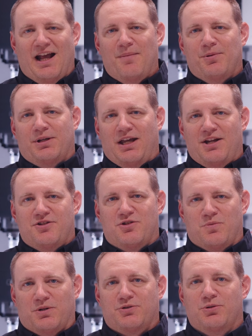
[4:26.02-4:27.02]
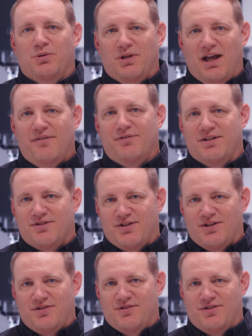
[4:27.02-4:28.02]
applications where tool life
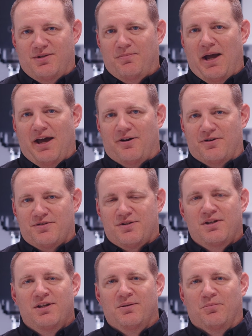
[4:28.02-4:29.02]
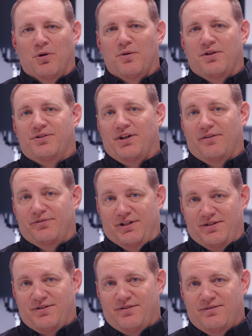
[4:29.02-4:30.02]
consistency matters more than
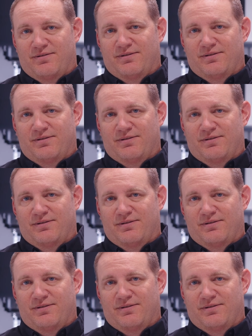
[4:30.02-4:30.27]
toughness.